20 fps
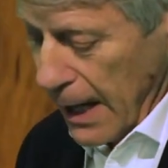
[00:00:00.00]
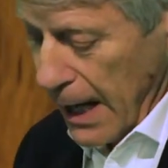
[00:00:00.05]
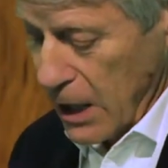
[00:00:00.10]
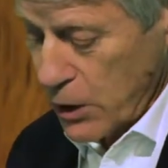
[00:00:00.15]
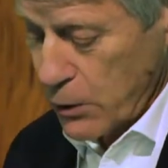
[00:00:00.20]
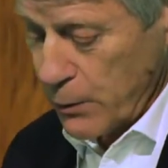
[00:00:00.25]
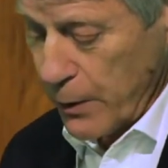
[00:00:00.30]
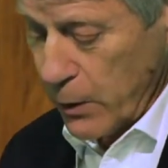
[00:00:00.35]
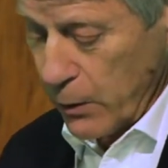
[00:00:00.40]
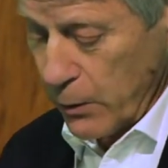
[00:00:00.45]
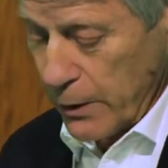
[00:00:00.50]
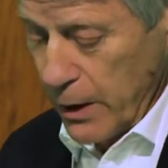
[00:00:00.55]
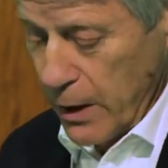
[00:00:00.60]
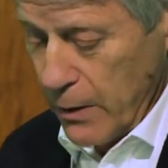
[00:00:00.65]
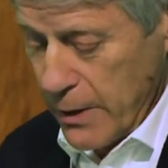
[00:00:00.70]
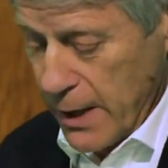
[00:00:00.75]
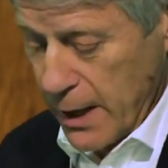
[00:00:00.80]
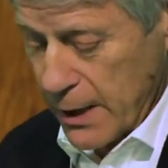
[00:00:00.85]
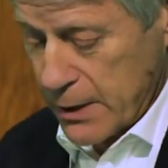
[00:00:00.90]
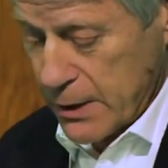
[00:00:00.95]
As we all know,
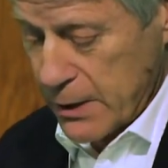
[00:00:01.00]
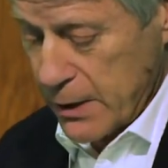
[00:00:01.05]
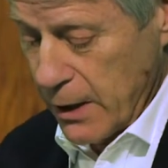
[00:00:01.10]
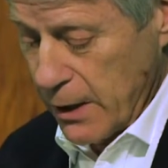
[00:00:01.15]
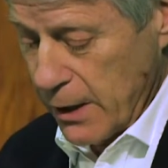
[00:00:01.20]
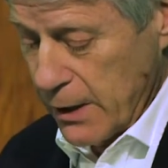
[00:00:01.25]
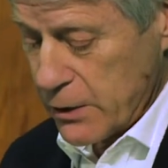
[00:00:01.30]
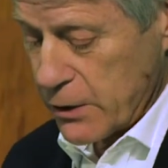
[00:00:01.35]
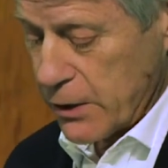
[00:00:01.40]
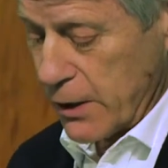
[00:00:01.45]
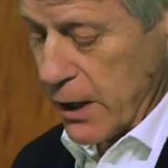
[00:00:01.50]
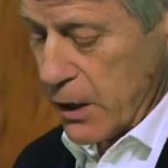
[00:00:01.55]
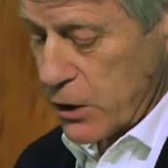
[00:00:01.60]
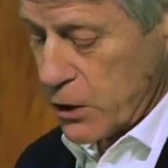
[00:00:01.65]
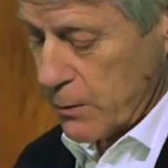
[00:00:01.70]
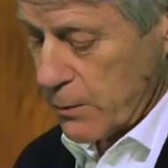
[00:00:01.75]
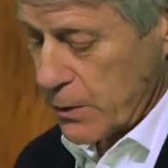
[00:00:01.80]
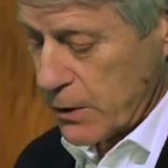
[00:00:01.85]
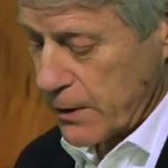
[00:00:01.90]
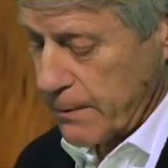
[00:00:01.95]
the external
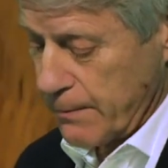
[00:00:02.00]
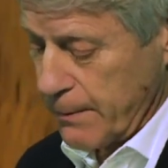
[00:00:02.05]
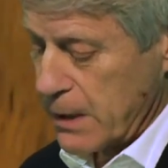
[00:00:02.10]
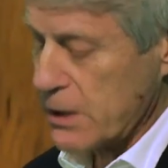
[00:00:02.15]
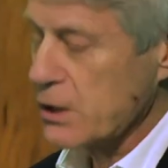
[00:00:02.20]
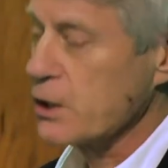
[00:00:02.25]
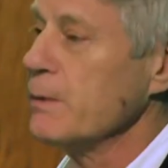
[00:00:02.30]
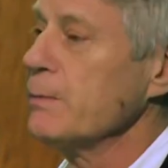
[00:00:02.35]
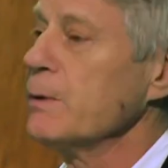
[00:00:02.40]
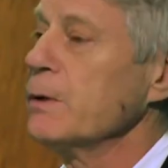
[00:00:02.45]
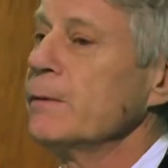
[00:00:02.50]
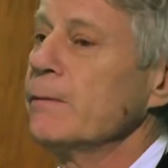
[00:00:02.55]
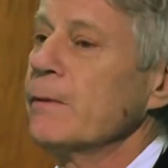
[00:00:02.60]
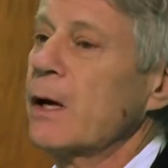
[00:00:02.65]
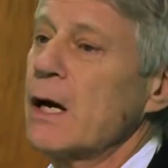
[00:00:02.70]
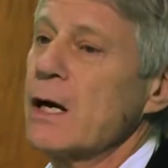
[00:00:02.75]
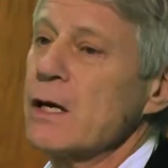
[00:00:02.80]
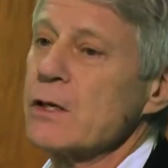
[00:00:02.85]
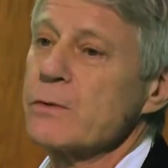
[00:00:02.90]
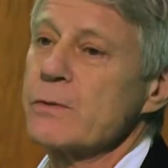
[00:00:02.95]
insulation was combustible,
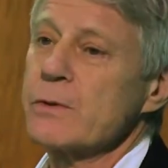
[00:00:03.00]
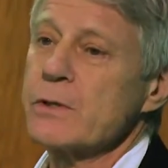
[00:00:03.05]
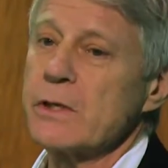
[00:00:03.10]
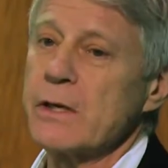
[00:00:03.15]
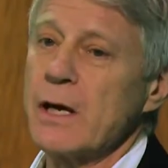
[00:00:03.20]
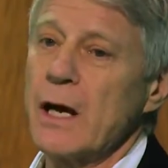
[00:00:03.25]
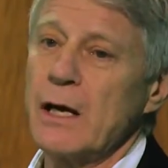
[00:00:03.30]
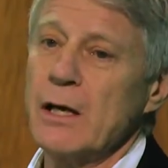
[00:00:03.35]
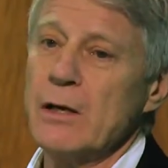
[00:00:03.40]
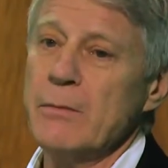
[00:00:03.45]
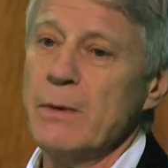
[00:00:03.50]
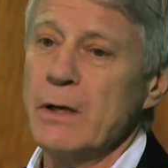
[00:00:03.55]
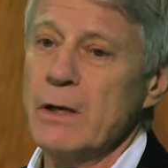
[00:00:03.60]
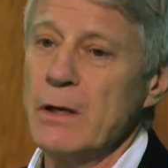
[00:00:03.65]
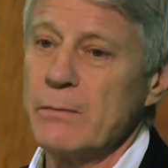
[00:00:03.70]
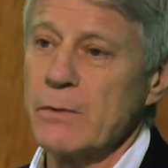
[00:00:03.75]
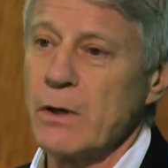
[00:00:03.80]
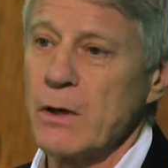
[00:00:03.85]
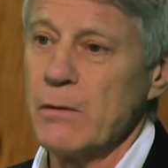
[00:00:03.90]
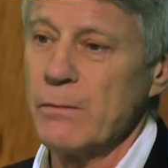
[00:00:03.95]
as was the
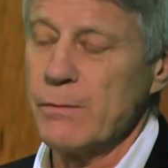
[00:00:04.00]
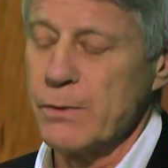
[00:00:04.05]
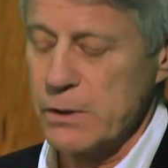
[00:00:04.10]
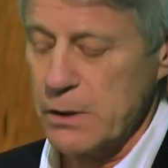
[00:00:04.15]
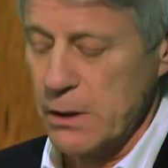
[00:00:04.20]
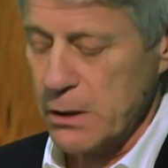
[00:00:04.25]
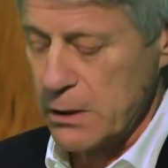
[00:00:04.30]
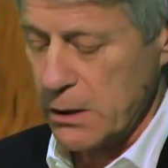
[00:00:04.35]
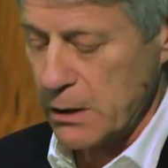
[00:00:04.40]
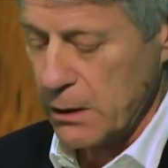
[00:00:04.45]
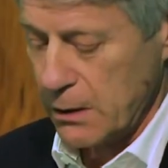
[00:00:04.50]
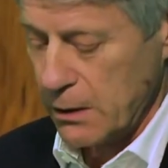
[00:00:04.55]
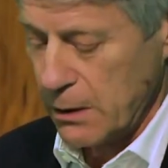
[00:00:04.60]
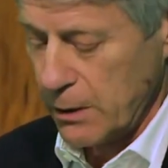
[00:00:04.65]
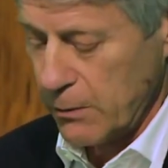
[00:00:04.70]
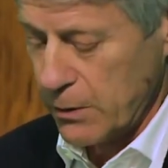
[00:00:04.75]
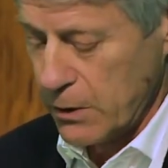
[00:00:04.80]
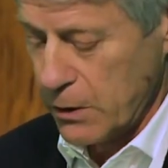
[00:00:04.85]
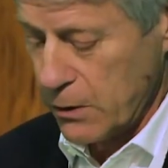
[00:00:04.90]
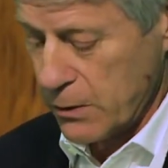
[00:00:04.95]
aluminium composite
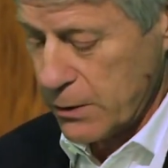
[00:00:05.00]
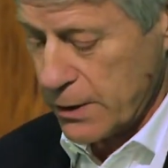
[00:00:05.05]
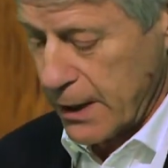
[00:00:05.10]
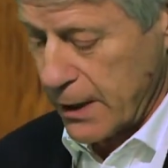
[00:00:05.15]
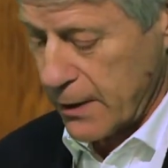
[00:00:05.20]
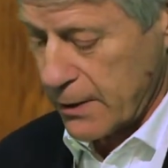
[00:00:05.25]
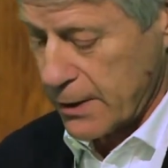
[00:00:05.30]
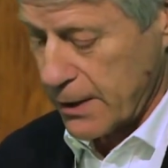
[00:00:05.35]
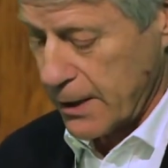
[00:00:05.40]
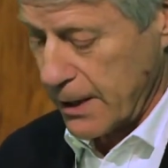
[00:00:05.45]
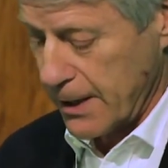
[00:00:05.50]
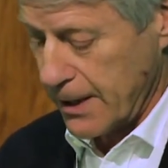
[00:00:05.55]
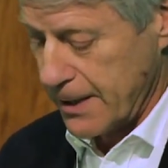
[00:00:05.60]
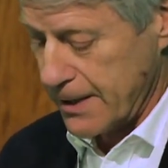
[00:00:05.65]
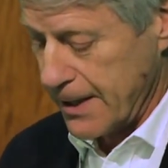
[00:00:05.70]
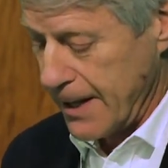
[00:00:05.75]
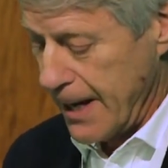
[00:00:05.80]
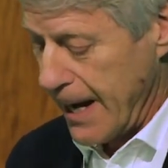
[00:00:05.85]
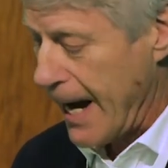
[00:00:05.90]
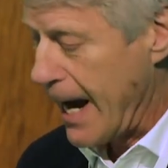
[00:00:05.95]
that was used
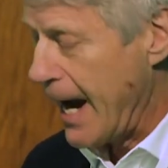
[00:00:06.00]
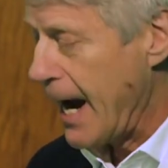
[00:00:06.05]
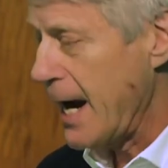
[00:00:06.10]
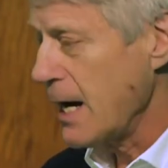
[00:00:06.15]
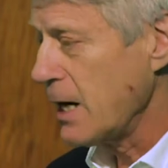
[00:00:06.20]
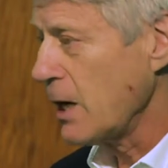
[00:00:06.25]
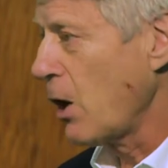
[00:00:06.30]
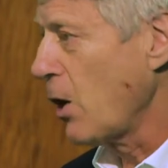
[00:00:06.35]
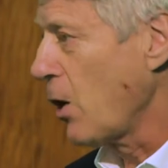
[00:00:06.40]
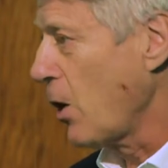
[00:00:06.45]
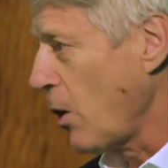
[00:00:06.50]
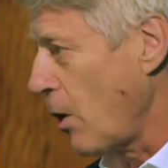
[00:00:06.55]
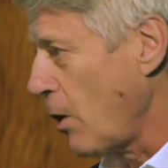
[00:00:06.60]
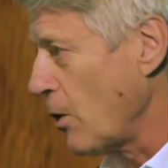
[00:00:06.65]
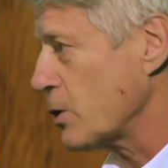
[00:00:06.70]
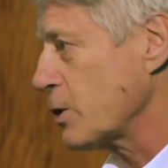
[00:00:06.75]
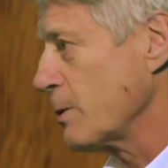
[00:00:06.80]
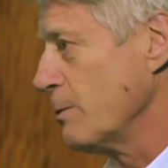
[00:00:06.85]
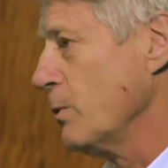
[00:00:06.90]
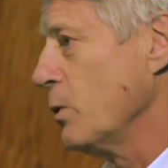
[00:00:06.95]
outside. And a
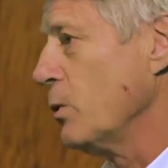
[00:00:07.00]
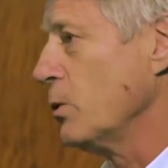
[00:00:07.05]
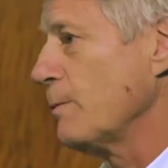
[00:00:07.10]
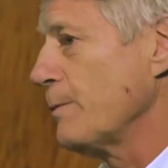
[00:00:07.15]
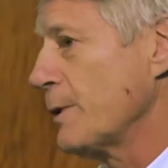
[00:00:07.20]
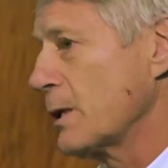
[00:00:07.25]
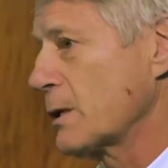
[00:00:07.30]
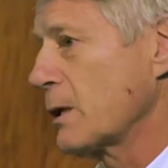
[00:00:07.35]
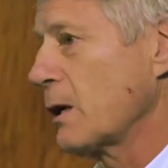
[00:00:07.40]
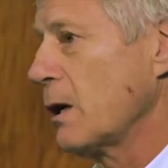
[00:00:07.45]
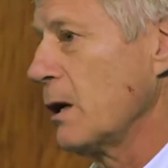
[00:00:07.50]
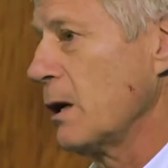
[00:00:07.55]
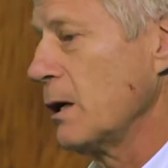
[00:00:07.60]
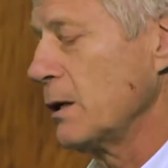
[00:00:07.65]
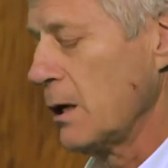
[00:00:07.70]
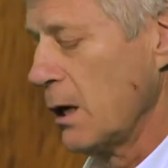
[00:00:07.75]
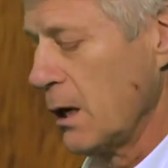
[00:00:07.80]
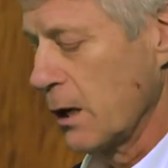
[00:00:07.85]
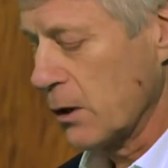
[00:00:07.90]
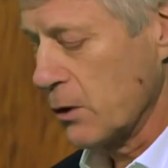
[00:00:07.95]
lot more
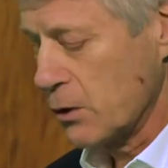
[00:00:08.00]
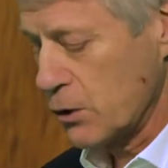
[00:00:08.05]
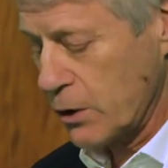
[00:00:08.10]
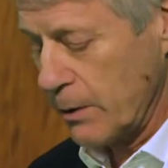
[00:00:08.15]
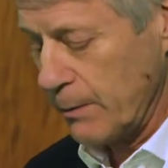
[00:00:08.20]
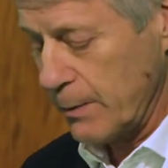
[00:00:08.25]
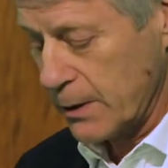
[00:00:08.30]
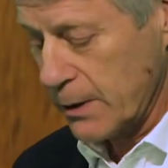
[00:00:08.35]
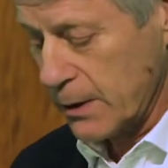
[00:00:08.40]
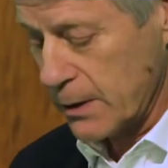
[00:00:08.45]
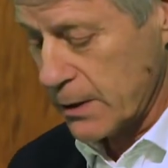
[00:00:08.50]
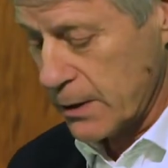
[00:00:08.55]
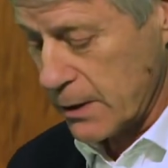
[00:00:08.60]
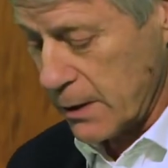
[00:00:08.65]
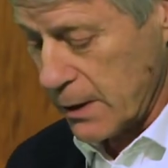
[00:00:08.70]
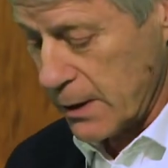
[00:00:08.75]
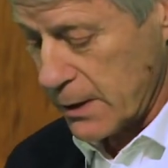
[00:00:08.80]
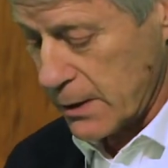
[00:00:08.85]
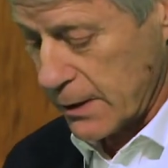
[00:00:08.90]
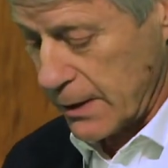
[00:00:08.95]
beside contributed to
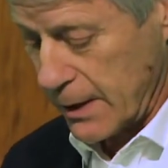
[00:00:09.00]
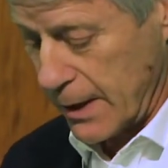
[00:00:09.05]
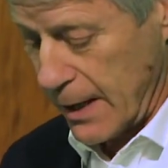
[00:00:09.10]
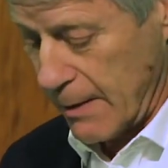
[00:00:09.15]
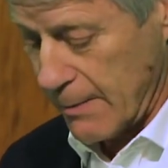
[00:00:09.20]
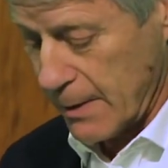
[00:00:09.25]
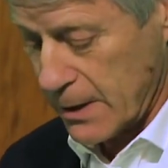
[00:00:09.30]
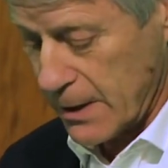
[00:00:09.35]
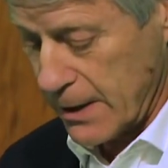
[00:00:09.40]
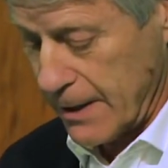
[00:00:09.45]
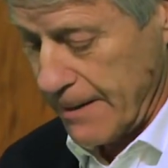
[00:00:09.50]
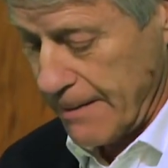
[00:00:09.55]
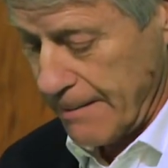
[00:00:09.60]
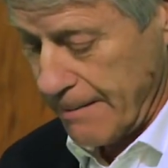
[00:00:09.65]
this calamity.